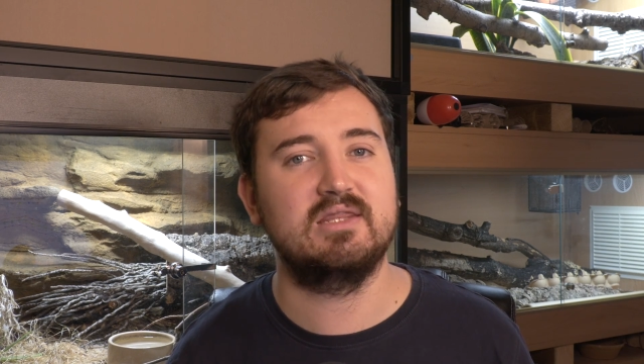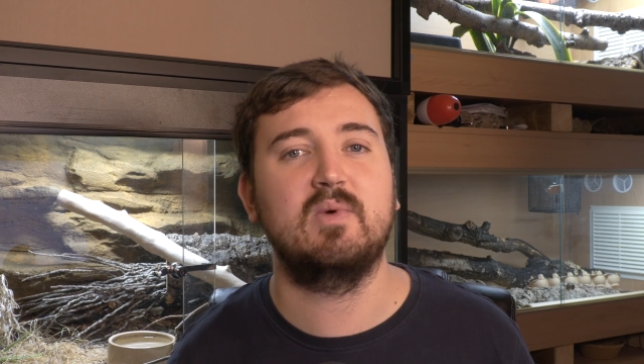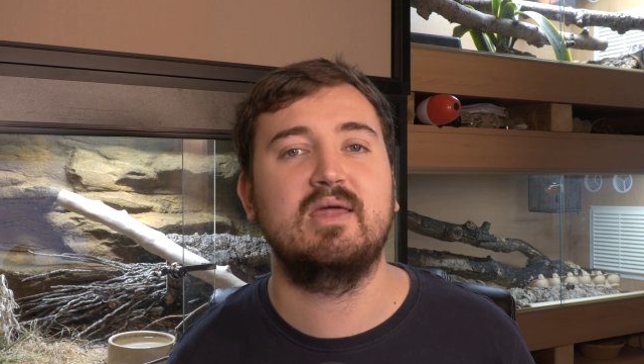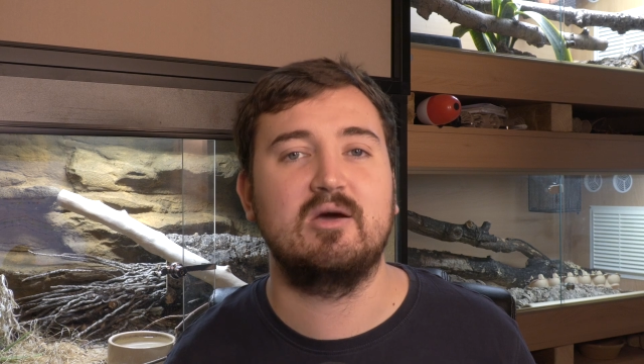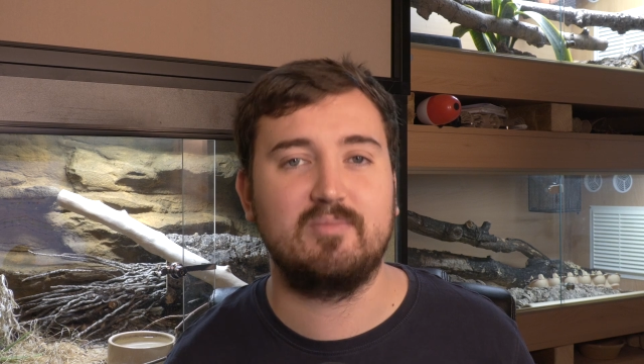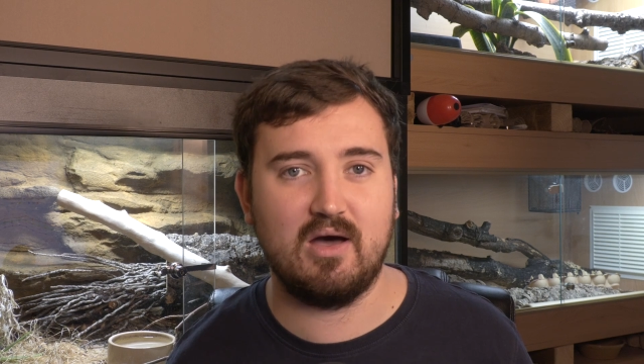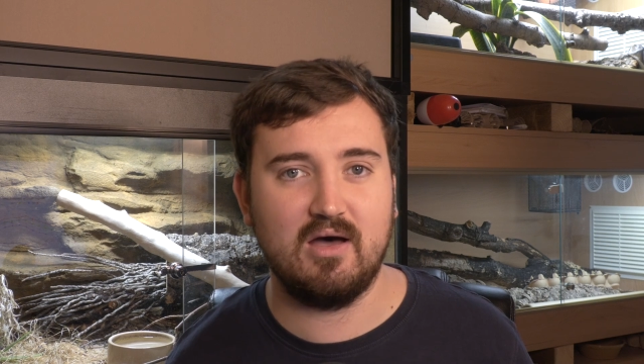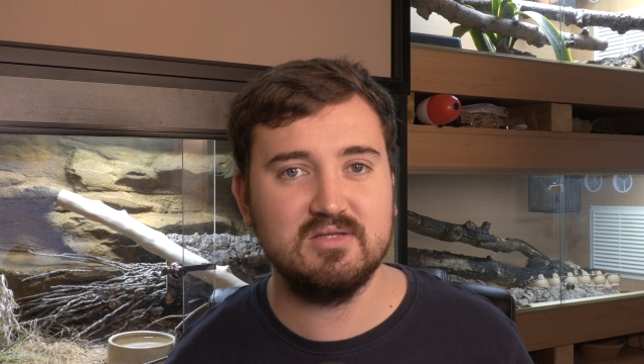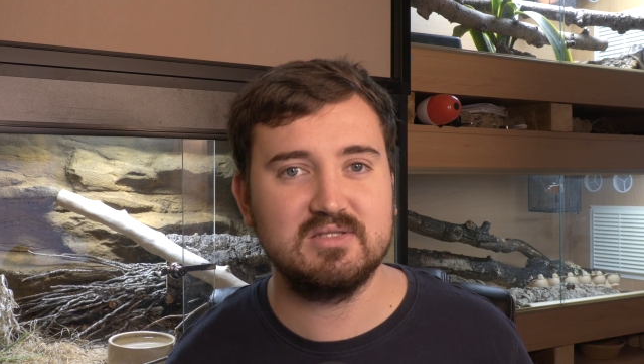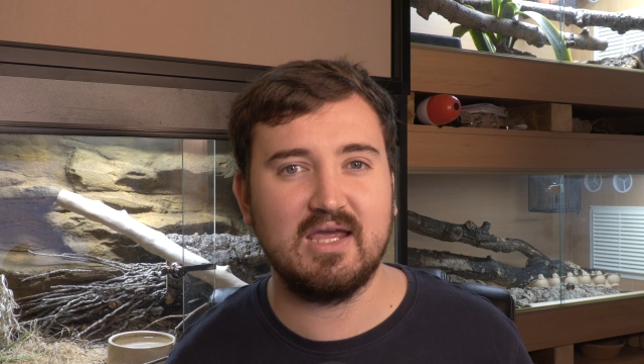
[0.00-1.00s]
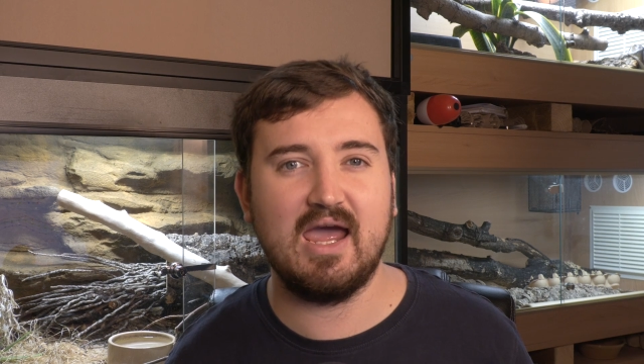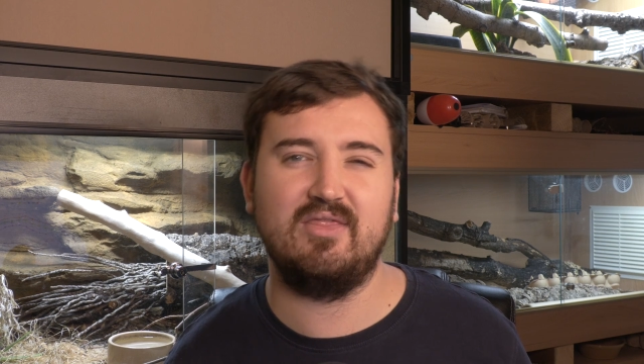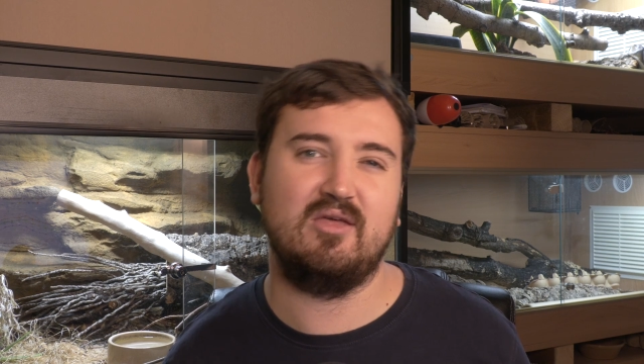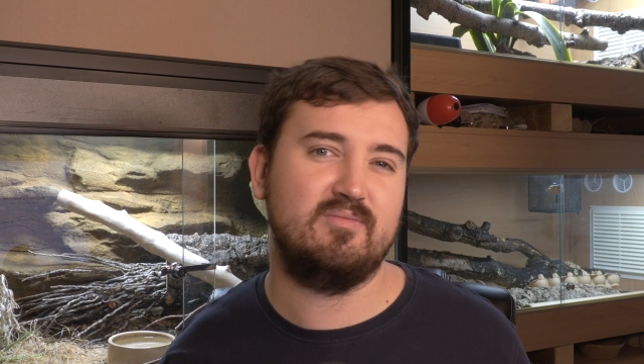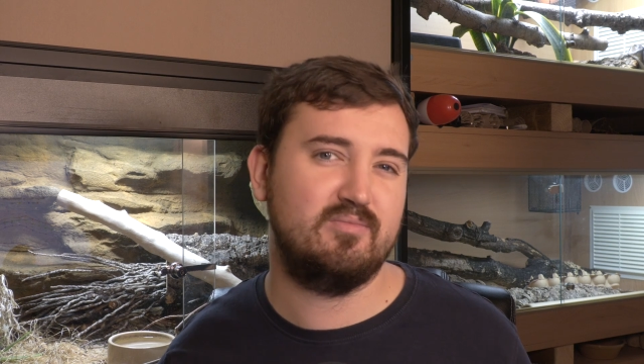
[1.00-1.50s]
in the way they'll bask,
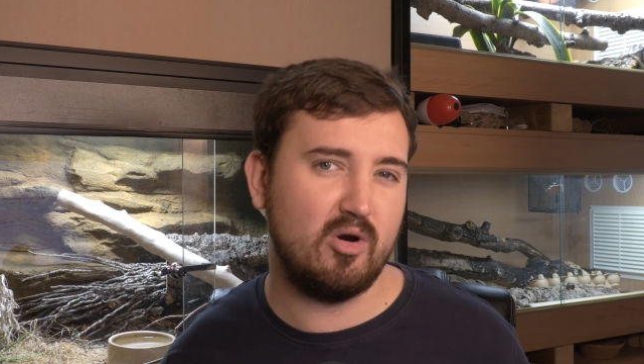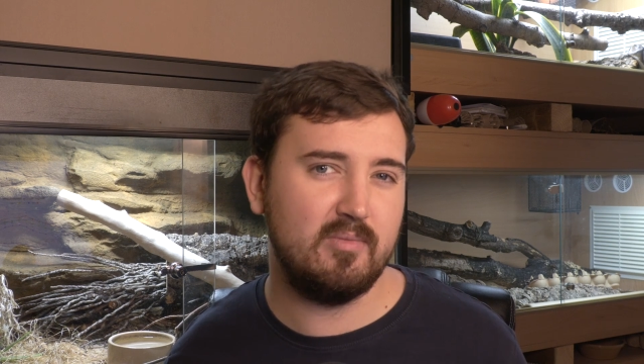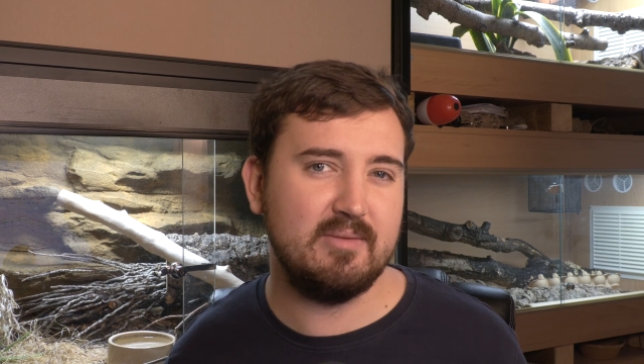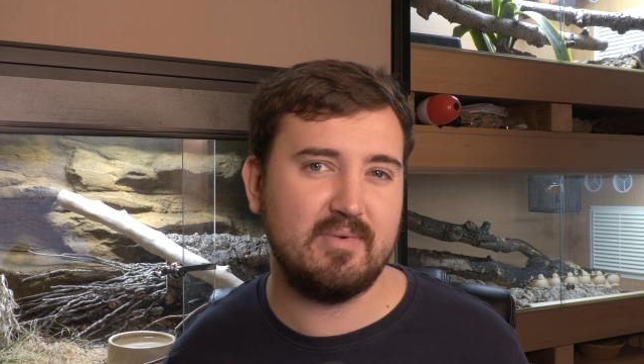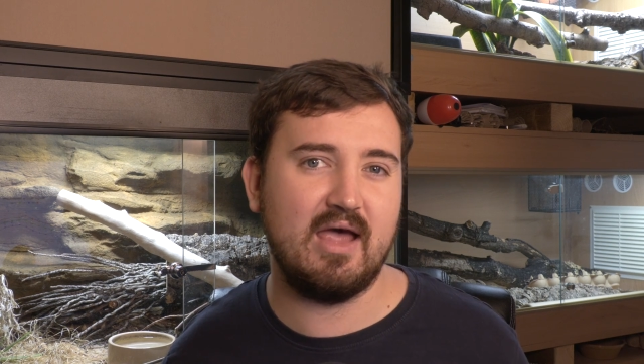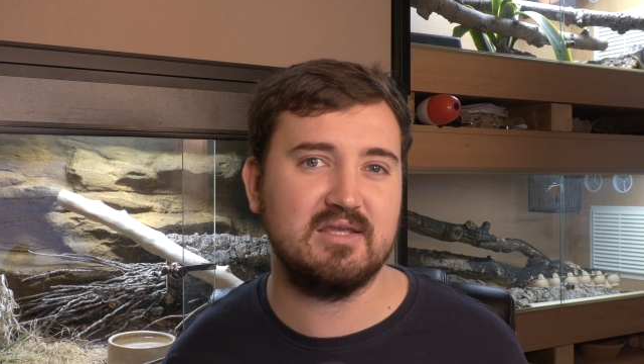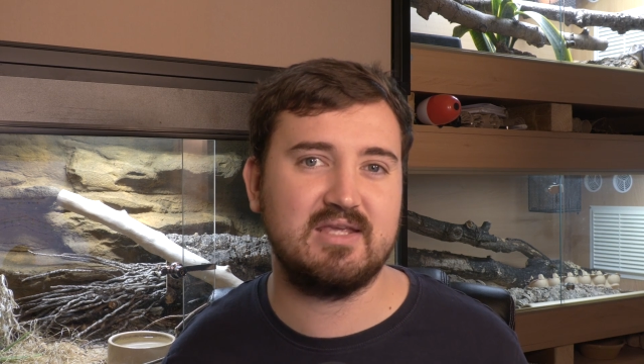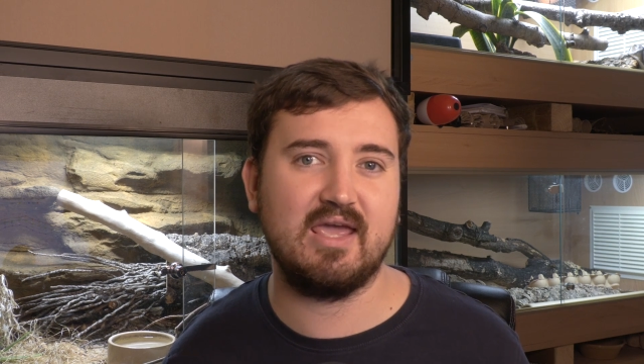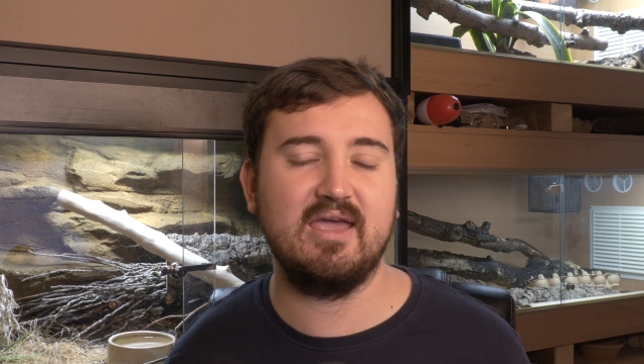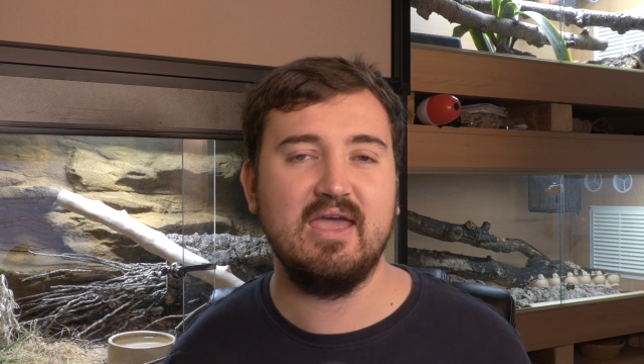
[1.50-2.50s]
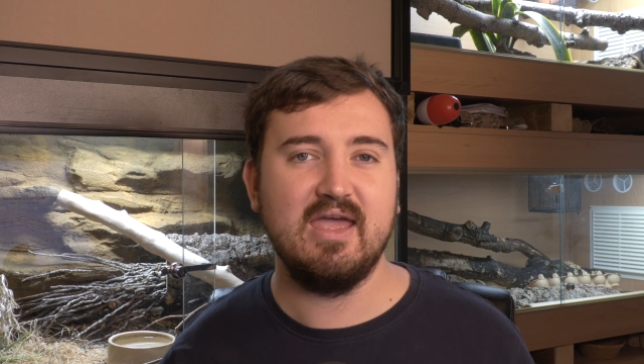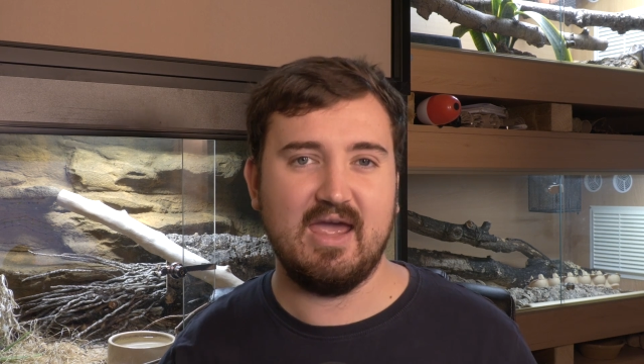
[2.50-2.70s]
and they're probably basking